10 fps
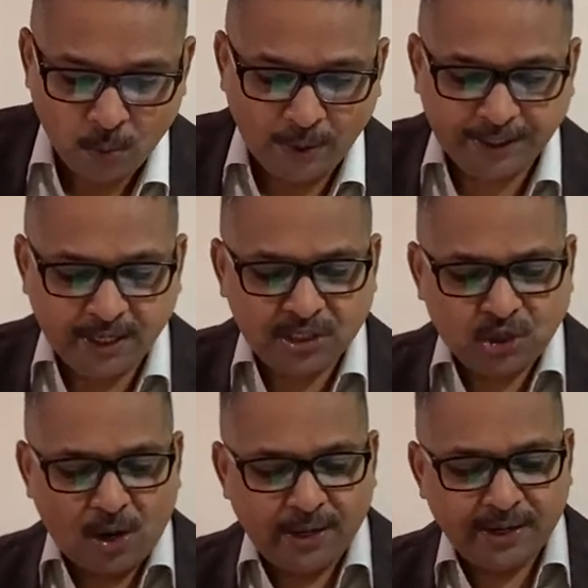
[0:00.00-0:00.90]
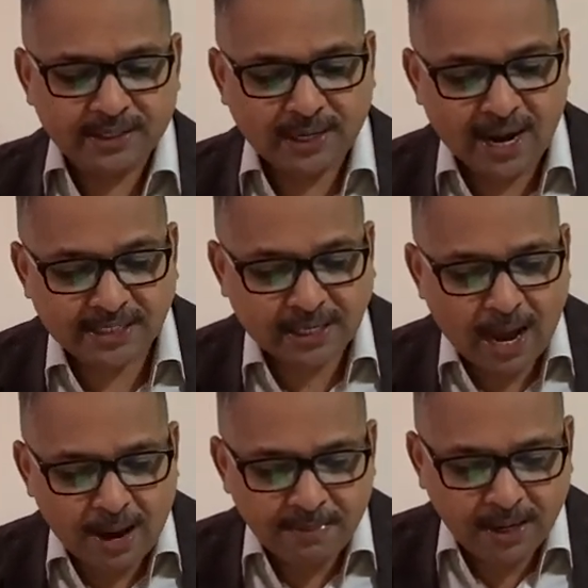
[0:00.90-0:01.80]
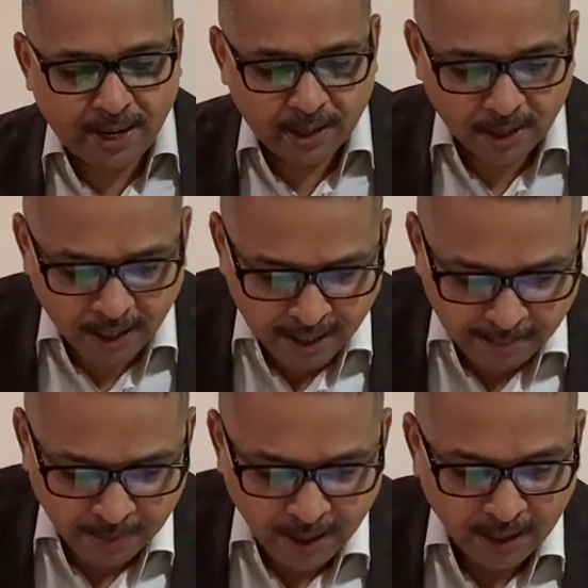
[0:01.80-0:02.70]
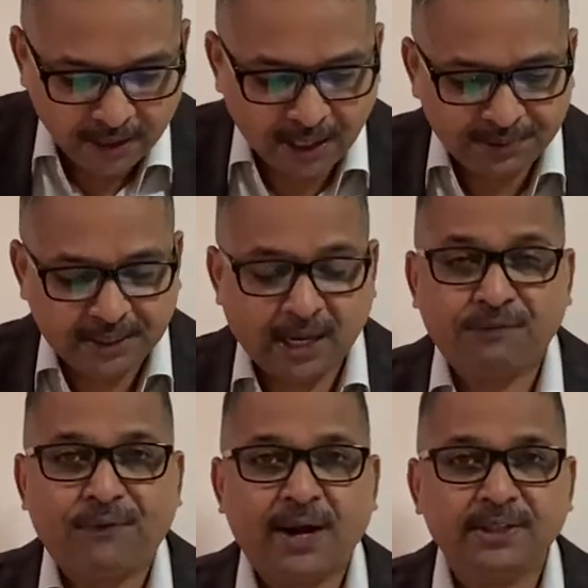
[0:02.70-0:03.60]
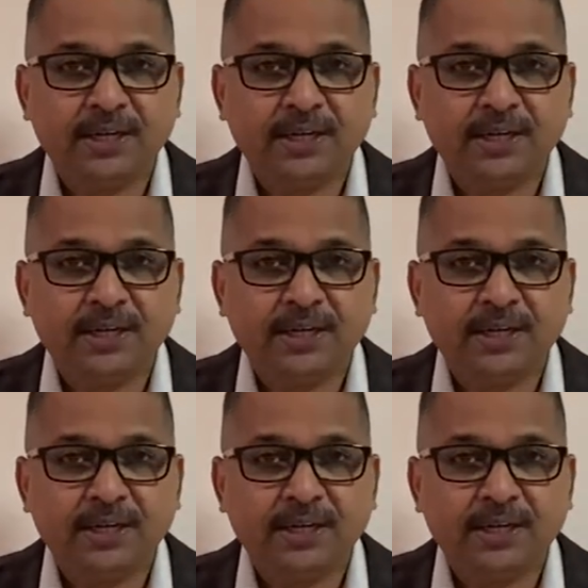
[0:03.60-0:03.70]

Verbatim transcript: When King Saul and Israelites army heard him, they were terrified.